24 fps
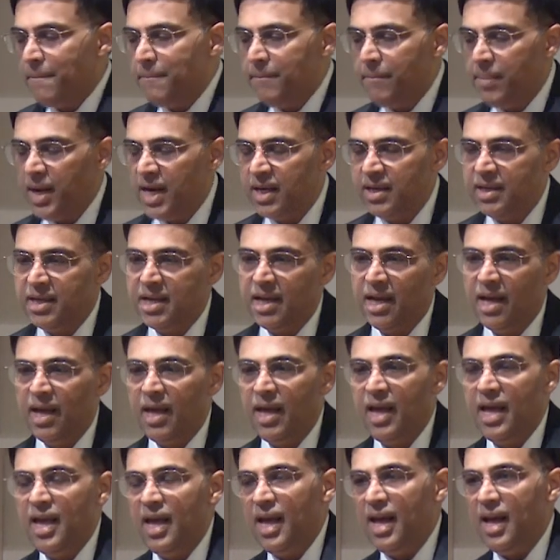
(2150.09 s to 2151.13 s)
But
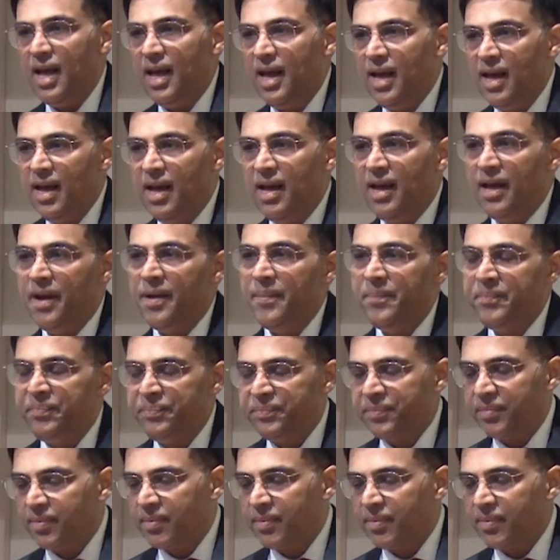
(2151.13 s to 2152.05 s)
there